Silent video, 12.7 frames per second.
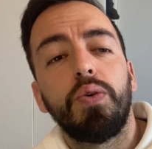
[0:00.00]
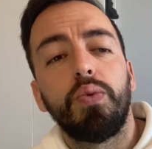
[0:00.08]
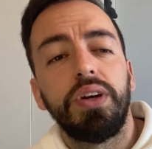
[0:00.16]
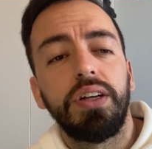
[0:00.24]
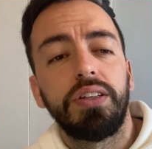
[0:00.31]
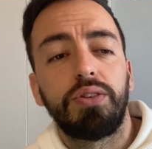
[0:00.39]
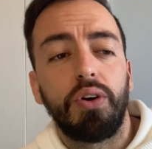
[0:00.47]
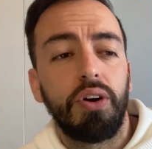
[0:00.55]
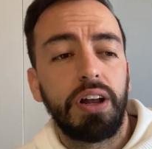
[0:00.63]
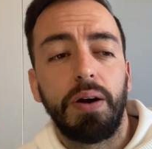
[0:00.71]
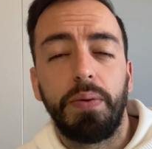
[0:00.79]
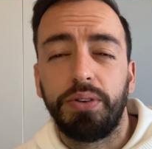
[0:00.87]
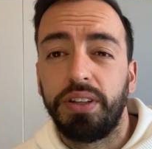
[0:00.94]
We talk
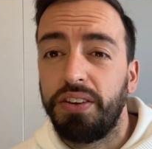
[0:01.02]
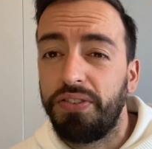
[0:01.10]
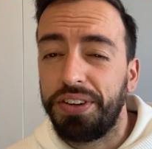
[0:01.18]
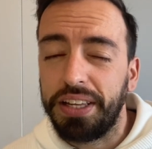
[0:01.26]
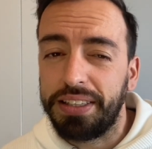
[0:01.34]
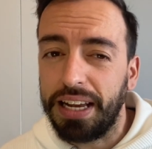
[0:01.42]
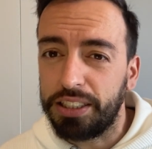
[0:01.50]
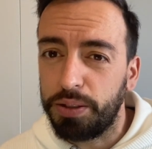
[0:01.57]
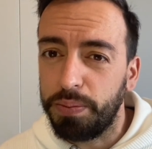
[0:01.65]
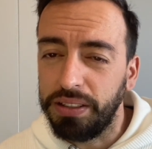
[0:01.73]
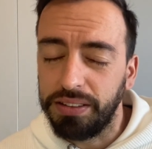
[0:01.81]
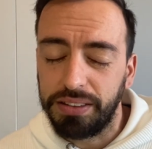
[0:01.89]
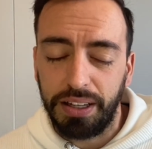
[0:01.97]
about the different
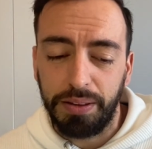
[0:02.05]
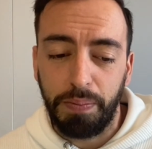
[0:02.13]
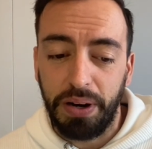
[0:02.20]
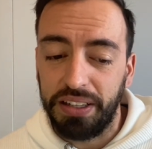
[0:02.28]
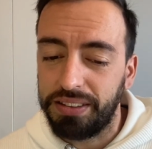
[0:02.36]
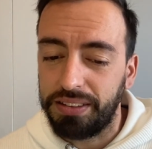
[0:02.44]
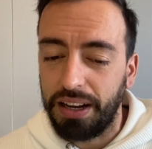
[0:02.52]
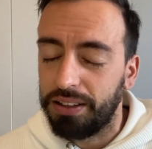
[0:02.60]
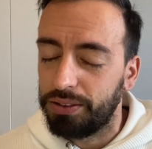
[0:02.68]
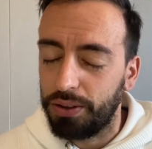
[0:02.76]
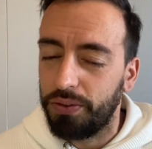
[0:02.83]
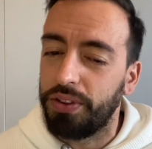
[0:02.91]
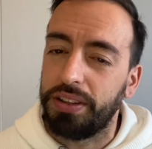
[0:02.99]
detachments and
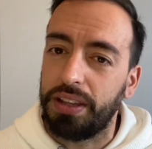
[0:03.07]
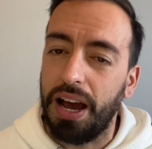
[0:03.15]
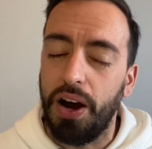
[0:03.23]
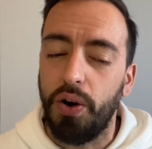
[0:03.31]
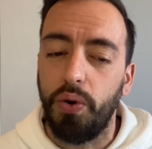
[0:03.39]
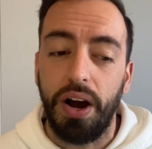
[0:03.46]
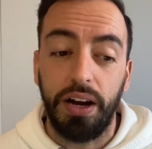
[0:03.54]
playstyles of the Tau,